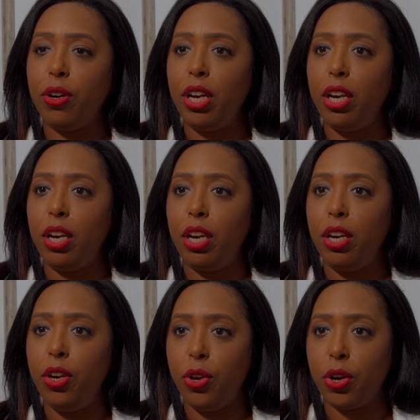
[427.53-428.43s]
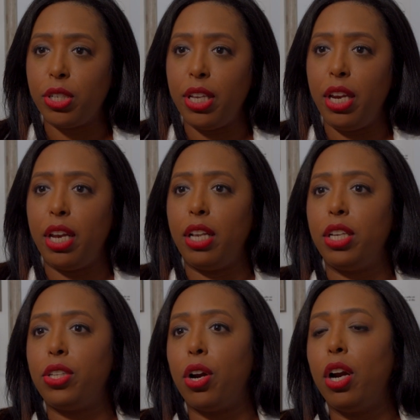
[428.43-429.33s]
in New York City, and
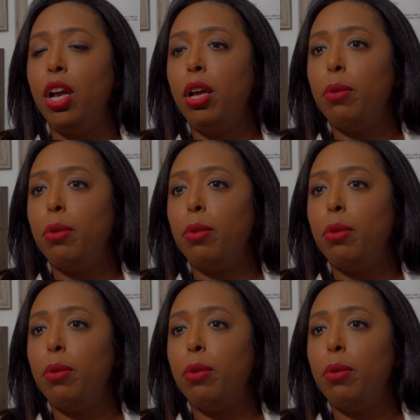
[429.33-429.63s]
these are